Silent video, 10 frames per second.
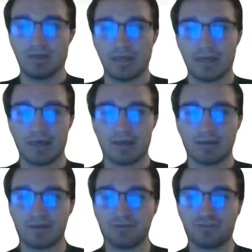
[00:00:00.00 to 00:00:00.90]
And
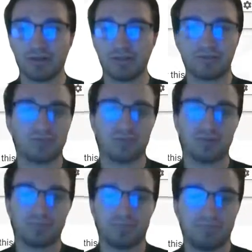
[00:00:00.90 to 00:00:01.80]
essentially, this is
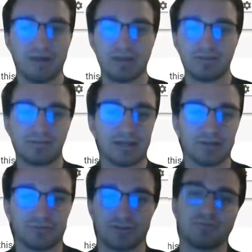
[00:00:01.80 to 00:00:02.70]
a basic style
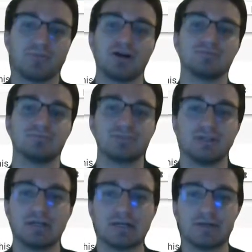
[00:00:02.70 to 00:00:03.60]
transfer problem
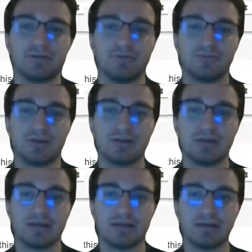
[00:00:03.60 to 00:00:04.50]
using a